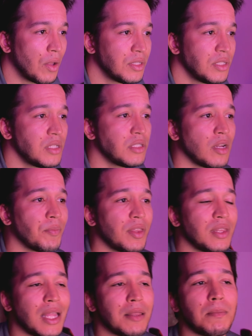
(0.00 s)
this is something
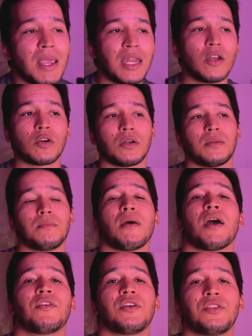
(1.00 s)
that may not
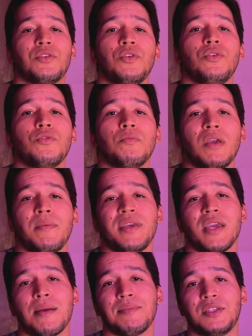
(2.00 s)
matter to you. Maybe
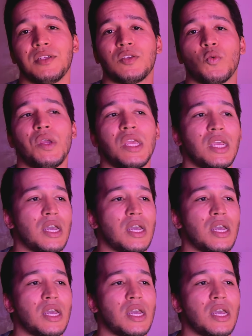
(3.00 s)
I'm just weak.